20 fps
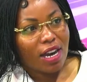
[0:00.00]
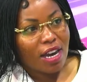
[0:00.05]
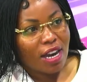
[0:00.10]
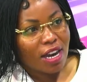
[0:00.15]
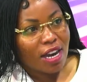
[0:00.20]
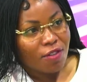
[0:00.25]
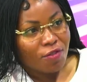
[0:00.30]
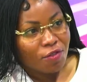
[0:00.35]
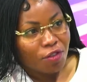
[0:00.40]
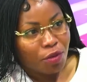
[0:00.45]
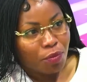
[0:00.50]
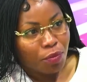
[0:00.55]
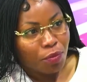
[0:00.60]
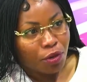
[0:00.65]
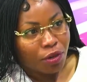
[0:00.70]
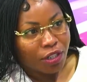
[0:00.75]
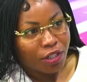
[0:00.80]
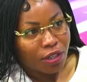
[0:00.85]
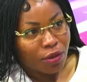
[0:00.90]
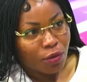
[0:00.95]

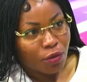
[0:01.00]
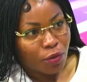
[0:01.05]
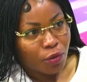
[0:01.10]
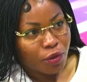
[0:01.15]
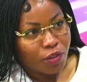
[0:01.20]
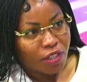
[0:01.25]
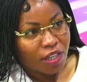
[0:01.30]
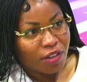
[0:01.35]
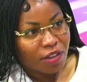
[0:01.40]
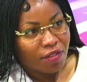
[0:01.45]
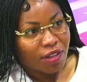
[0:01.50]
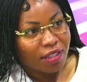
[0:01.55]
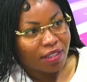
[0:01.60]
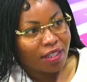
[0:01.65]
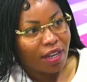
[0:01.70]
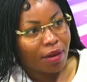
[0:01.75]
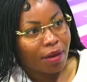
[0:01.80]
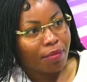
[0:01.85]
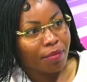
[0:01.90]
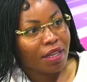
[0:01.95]
Everybody was given
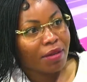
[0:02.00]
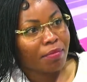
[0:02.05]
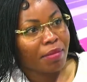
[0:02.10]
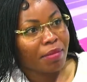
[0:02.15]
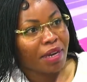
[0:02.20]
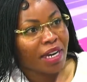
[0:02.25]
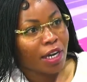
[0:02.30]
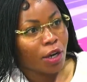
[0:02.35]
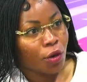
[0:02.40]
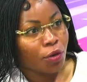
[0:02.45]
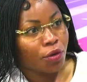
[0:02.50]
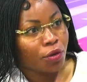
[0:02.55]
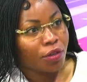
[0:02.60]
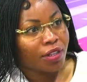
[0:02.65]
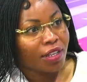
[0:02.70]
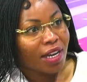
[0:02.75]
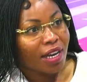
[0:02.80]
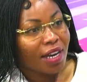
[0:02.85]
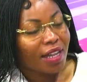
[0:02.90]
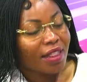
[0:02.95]
something by God
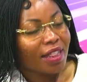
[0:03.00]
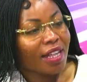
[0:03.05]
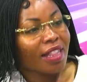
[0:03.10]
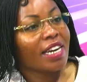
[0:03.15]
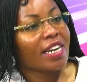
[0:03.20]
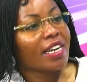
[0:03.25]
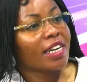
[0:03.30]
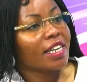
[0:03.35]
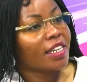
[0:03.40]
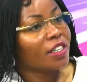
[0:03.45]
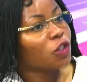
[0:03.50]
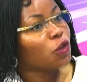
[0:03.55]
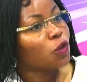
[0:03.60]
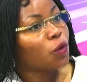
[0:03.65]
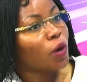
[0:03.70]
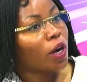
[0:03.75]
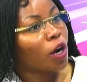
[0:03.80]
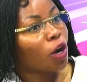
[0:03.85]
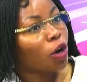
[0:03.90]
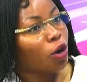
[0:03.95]
that they need
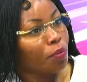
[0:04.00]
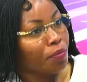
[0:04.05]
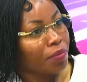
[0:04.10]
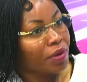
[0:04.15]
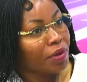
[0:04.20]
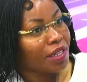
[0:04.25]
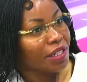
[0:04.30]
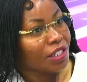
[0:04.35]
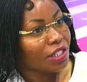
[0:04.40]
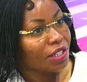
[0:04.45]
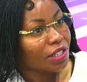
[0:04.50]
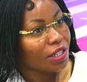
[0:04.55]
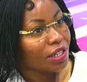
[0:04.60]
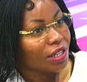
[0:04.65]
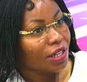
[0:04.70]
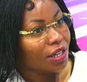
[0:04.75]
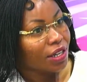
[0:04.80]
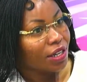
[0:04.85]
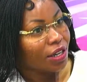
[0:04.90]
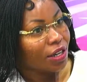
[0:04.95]
to accomplish
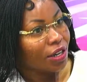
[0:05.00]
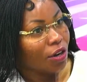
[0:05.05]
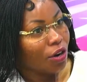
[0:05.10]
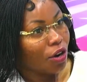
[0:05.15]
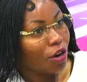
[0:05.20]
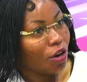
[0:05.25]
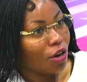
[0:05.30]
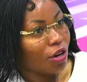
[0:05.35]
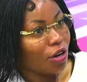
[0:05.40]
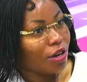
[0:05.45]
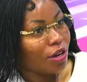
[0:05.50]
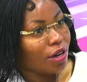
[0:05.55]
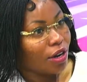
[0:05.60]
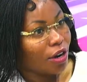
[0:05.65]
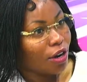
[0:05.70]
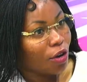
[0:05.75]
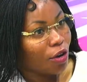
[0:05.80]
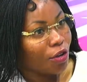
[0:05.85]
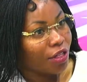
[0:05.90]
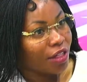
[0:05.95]

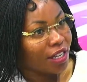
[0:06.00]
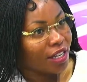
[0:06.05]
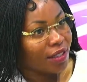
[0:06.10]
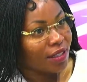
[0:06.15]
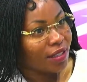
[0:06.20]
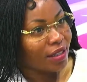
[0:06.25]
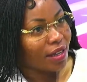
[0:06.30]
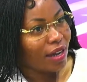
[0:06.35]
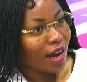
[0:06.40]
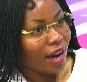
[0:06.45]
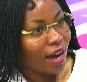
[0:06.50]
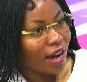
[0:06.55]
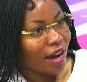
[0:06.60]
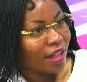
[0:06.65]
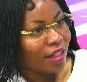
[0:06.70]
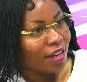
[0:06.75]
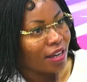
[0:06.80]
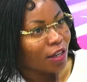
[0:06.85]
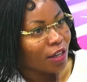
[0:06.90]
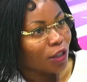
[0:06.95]
on this
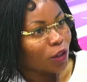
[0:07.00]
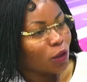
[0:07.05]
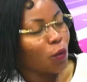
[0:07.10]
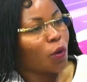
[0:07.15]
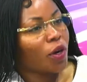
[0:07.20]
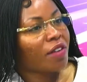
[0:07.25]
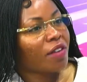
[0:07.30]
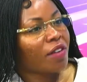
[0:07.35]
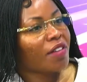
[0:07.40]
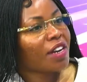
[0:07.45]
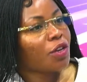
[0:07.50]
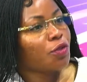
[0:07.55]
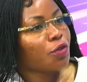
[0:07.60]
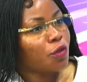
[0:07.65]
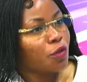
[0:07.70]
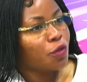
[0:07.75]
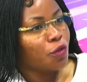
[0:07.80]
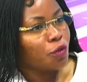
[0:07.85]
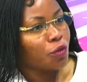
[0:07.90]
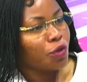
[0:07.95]
earth. So whatever
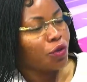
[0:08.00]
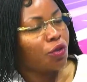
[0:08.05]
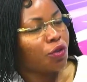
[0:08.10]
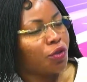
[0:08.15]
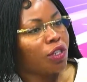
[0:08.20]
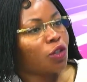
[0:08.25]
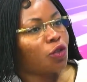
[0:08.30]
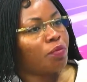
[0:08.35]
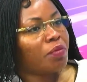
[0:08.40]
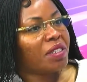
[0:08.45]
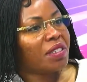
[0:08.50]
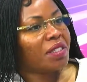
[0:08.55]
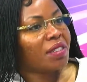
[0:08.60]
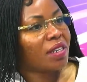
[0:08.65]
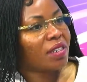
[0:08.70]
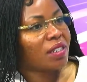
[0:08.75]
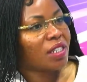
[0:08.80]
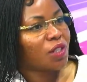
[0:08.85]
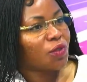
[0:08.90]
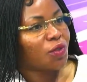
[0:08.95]
you do, you need to be
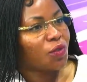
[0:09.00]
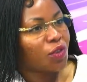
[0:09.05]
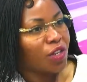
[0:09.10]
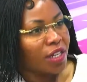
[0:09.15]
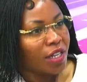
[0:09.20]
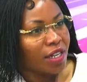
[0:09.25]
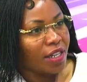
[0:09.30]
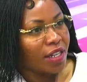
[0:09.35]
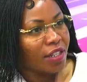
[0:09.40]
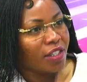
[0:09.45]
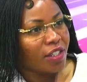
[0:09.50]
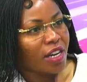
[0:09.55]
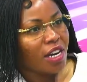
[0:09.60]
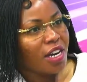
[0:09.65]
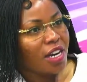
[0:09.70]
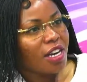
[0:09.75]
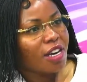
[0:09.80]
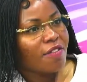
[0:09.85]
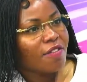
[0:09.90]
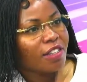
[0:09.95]
successful in it.
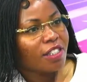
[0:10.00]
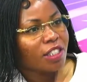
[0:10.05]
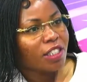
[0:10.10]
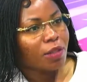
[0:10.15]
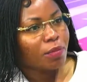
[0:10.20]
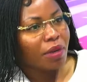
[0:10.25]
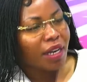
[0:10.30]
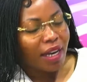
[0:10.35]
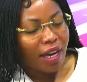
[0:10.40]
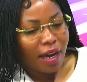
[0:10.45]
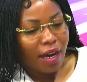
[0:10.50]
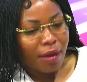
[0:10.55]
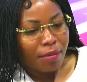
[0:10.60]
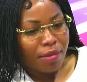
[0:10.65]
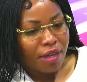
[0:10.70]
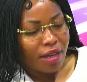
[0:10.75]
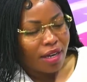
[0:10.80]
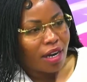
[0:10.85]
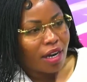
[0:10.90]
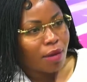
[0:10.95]
If it is
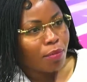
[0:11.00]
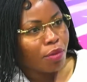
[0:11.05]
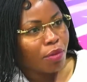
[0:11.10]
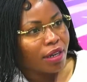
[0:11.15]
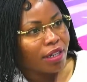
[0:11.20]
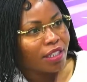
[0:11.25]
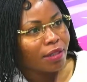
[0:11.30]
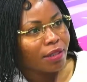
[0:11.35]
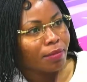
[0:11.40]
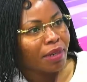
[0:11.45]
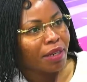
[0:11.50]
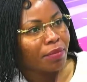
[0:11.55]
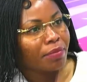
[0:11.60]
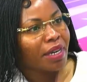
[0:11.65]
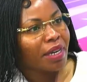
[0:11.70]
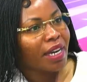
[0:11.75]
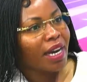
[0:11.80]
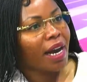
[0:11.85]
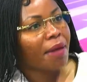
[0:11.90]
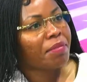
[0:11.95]
becoming a policeman,
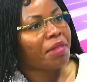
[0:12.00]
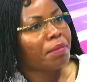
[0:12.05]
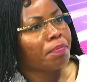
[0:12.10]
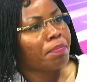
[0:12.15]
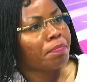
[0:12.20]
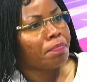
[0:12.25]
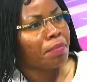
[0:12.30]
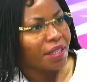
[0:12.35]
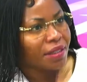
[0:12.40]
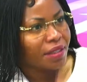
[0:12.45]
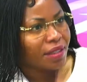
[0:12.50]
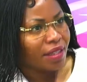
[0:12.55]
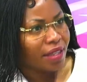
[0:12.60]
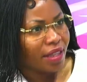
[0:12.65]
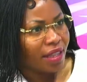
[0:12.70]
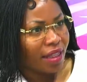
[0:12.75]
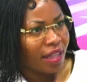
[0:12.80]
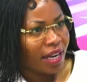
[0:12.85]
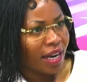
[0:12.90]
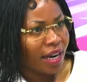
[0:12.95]
become the best
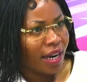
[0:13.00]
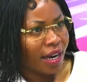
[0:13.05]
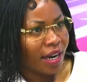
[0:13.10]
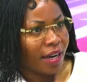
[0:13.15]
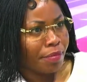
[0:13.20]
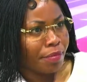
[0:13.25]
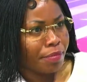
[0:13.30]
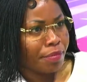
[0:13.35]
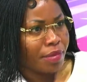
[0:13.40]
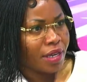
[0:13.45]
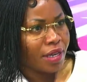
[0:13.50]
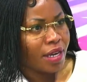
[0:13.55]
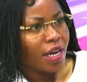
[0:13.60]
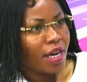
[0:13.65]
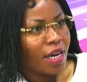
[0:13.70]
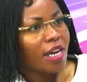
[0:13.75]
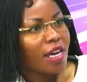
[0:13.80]
that there can be.